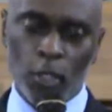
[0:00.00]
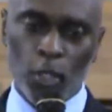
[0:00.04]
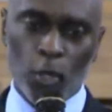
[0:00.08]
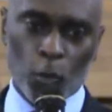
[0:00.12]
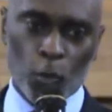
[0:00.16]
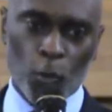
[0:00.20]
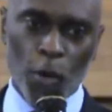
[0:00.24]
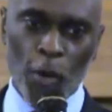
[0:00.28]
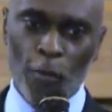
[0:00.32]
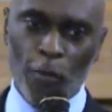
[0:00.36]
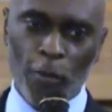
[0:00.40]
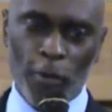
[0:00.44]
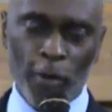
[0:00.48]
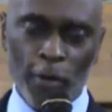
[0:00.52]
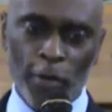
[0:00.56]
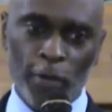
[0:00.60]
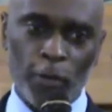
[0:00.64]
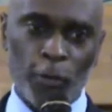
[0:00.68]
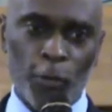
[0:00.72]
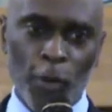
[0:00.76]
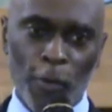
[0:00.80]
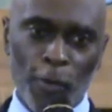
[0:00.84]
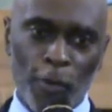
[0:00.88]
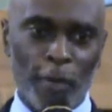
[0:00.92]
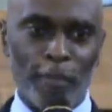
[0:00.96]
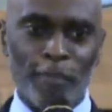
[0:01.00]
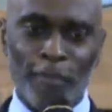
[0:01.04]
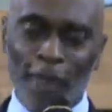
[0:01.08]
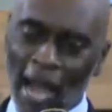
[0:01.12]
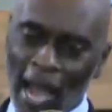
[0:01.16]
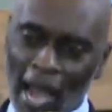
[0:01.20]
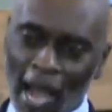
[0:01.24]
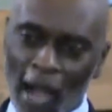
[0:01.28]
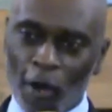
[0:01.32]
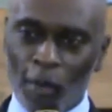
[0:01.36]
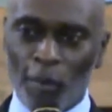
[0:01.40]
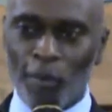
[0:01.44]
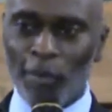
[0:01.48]
We were, we were
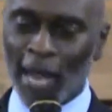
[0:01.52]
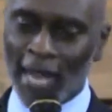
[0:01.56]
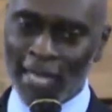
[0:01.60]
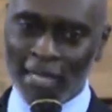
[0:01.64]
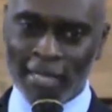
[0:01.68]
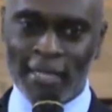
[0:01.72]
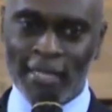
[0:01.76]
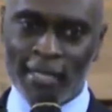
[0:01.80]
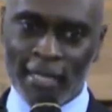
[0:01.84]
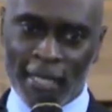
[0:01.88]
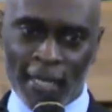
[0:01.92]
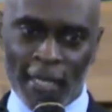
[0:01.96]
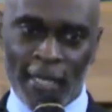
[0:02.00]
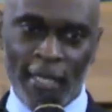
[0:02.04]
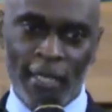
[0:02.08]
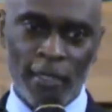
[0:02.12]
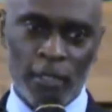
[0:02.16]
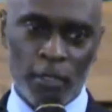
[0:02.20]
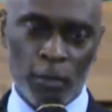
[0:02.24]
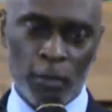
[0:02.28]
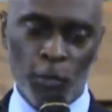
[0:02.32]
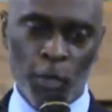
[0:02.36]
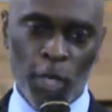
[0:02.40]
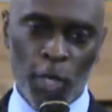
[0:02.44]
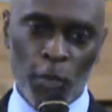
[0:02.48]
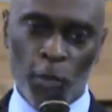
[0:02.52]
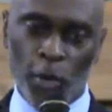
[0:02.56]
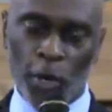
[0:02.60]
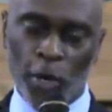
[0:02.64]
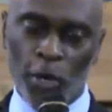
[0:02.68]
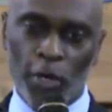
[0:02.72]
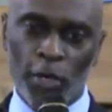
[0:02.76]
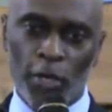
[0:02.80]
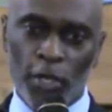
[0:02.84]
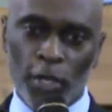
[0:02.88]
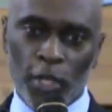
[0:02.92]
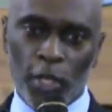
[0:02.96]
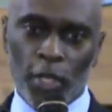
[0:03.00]
bound by sin. We
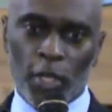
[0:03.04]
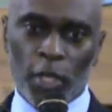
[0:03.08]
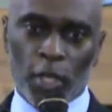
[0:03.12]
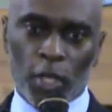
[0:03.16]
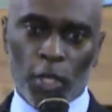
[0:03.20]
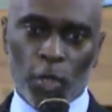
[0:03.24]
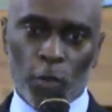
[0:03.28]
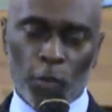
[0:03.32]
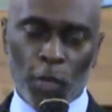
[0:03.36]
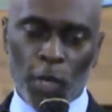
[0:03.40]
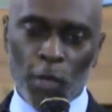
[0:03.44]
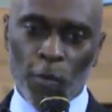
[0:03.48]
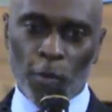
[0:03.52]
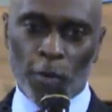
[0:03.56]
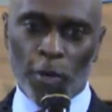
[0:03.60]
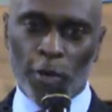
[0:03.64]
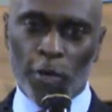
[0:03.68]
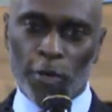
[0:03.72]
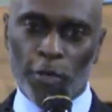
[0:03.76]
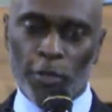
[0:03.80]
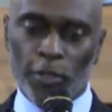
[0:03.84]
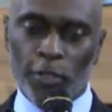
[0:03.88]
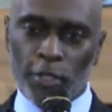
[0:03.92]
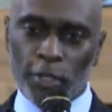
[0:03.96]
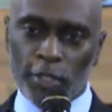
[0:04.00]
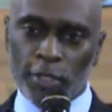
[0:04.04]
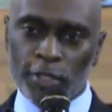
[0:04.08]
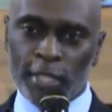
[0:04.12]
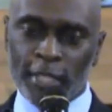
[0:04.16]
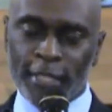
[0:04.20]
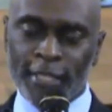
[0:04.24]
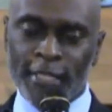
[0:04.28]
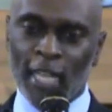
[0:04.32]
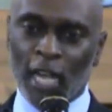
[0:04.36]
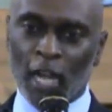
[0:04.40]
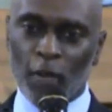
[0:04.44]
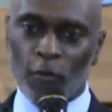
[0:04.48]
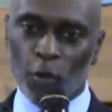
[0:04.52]
were, we were the
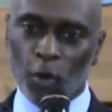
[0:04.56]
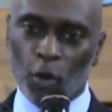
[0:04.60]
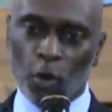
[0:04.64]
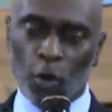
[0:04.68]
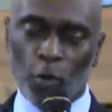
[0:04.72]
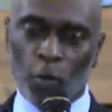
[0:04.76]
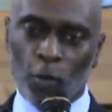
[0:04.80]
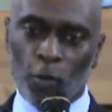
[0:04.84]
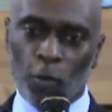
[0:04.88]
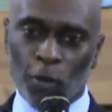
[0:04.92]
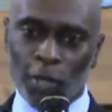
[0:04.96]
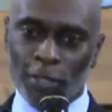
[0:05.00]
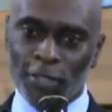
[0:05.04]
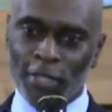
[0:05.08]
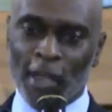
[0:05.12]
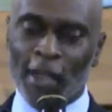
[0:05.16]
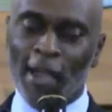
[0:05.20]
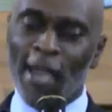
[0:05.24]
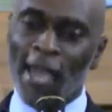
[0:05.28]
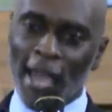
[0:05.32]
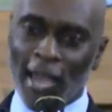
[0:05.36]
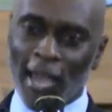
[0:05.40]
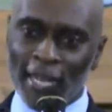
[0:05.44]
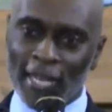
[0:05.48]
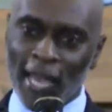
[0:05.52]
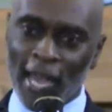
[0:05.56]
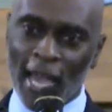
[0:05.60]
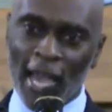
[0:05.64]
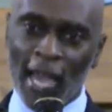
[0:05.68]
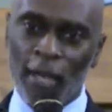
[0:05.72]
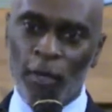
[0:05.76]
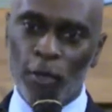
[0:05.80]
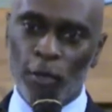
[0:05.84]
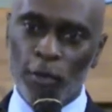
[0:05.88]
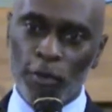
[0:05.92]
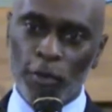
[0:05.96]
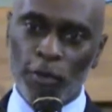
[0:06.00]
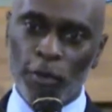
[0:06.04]
devil was our ally.